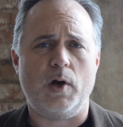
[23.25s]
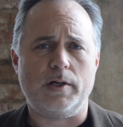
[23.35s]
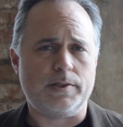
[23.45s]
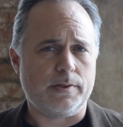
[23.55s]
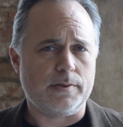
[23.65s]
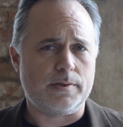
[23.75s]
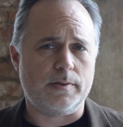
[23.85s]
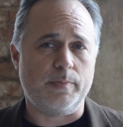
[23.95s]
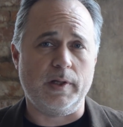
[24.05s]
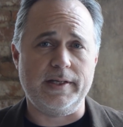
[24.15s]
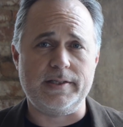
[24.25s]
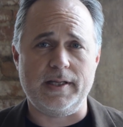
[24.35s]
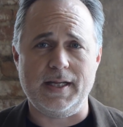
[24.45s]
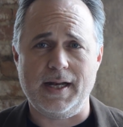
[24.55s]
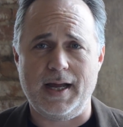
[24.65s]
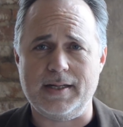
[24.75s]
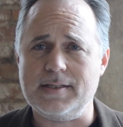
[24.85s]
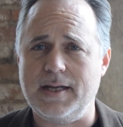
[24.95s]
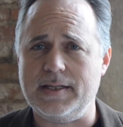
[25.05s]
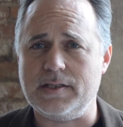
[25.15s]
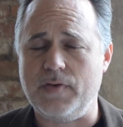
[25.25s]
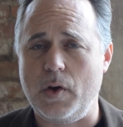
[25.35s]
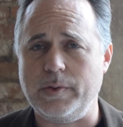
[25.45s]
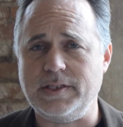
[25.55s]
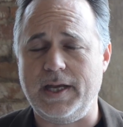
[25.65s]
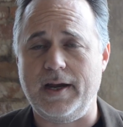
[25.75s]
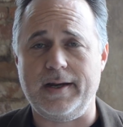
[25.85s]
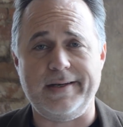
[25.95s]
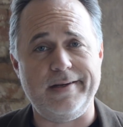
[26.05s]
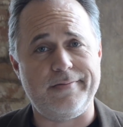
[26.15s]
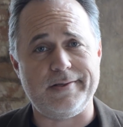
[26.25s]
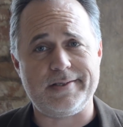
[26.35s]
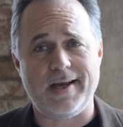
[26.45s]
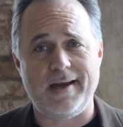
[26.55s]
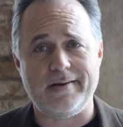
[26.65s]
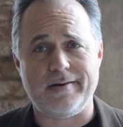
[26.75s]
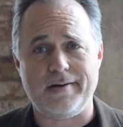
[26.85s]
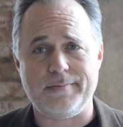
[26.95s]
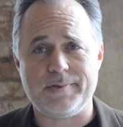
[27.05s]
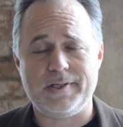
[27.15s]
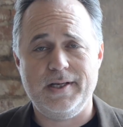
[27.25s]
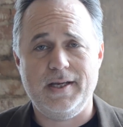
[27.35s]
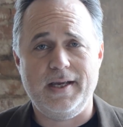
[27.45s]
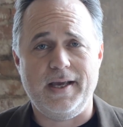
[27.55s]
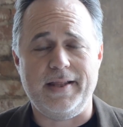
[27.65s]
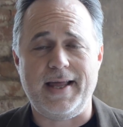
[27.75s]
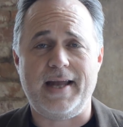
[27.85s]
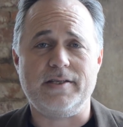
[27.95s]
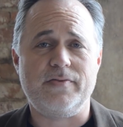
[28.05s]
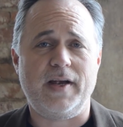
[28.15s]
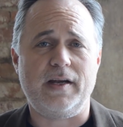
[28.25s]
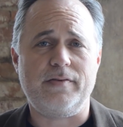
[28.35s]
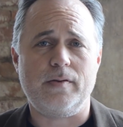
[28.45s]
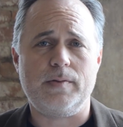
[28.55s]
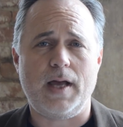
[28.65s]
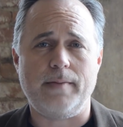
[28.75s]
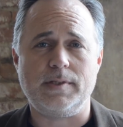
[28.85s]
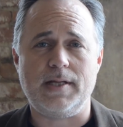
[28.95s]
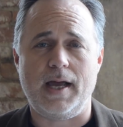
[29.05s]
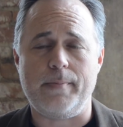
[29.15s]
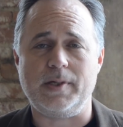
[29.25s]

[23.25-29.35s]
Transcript: Marshals, the police of the United States have always carried different sidearms and that has varied from time to time.